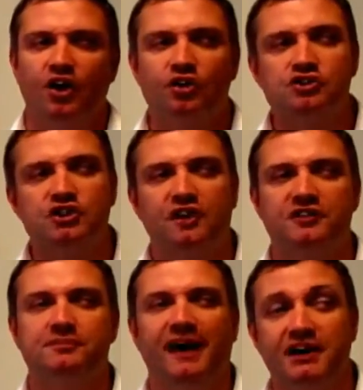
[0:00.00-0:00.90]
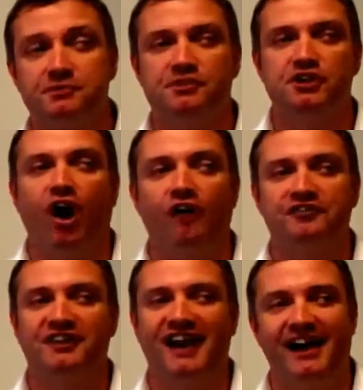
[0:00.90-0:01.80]
Good service management is
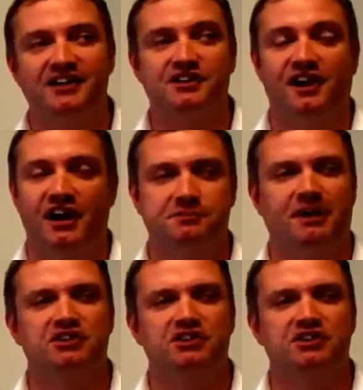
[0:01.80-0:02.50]
often characterised